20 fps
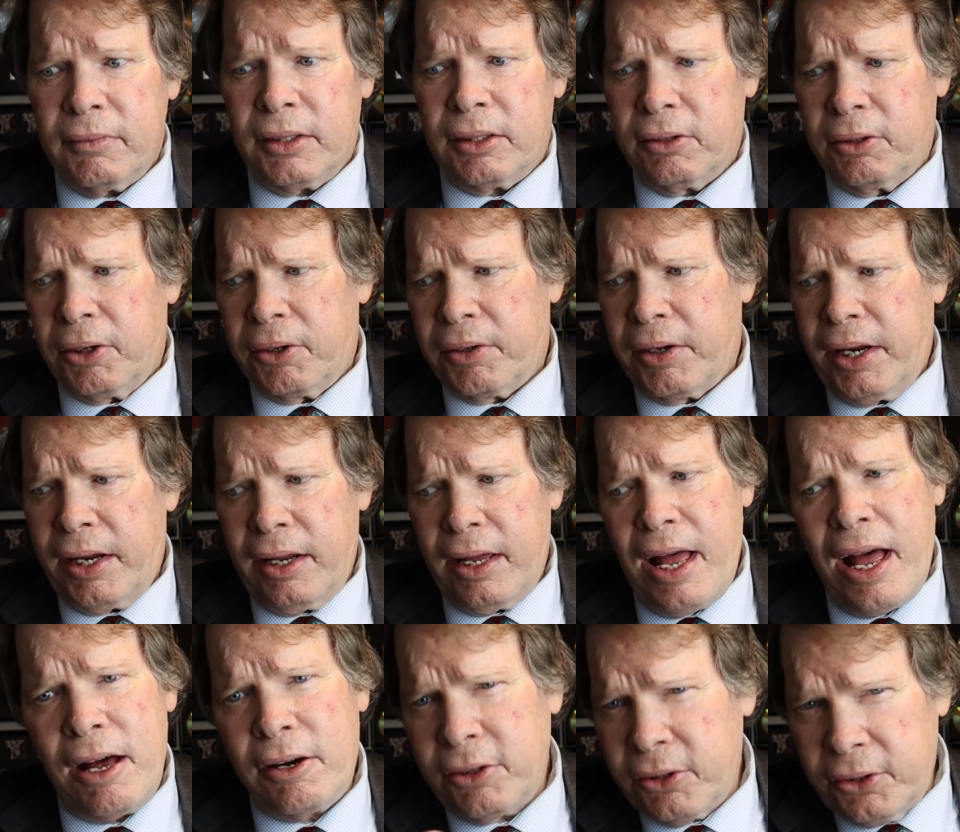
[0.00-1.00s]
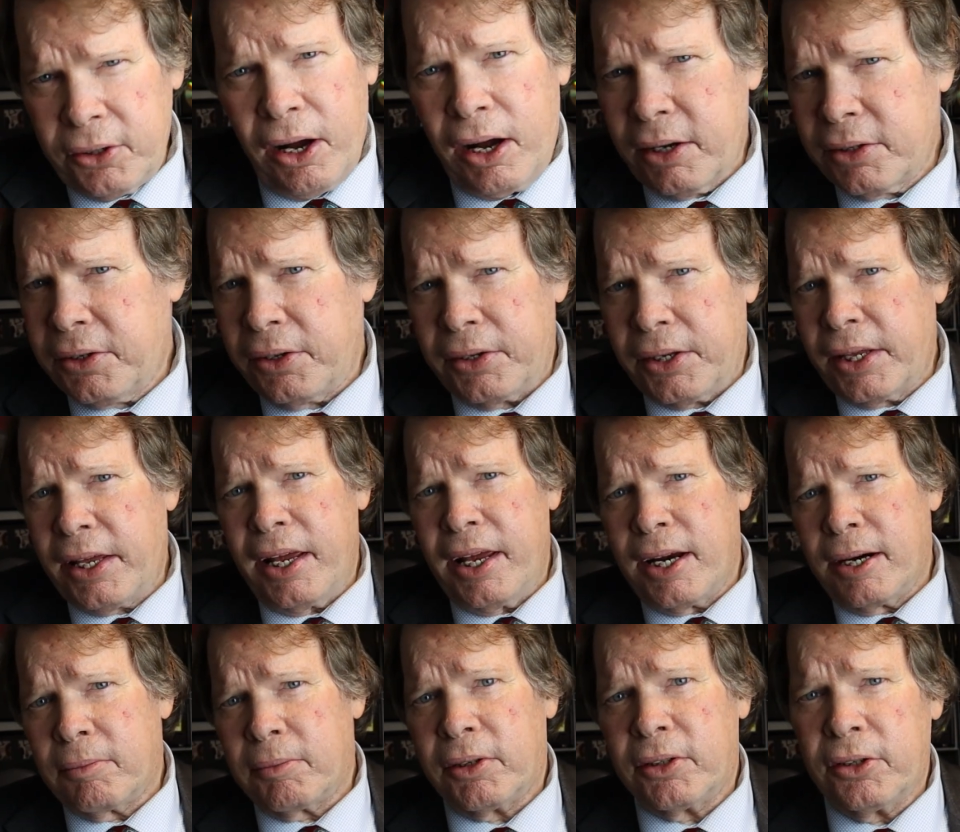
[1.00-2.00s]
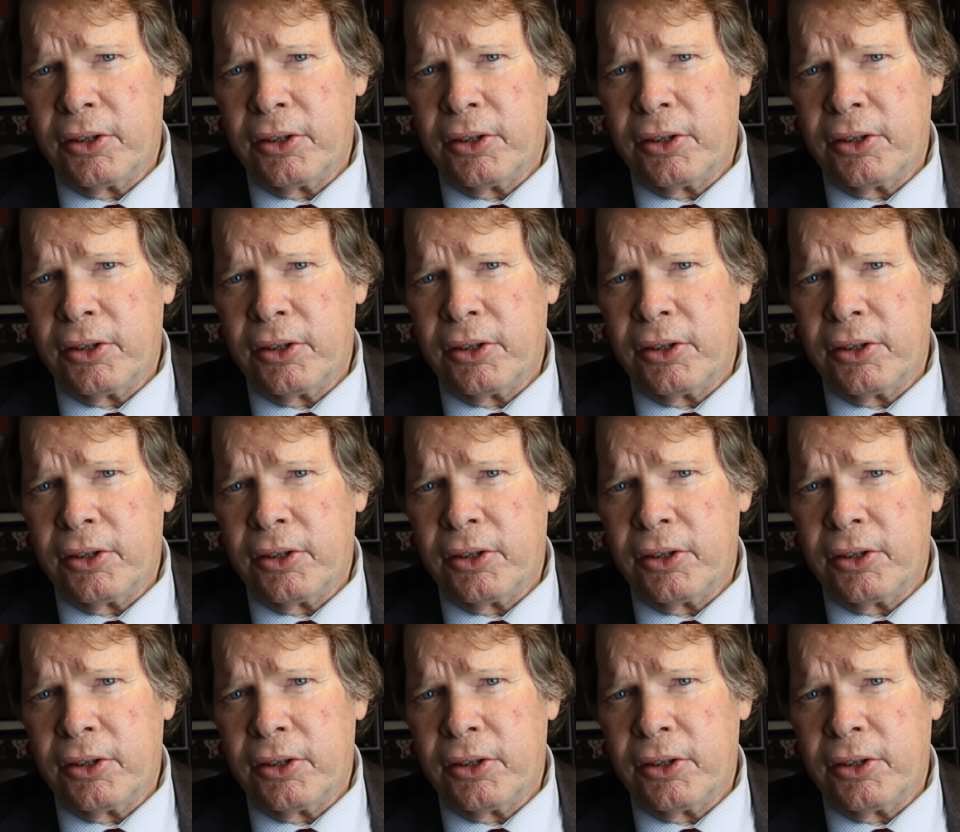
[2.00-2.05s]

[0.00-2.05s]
learning how to talk to the camera,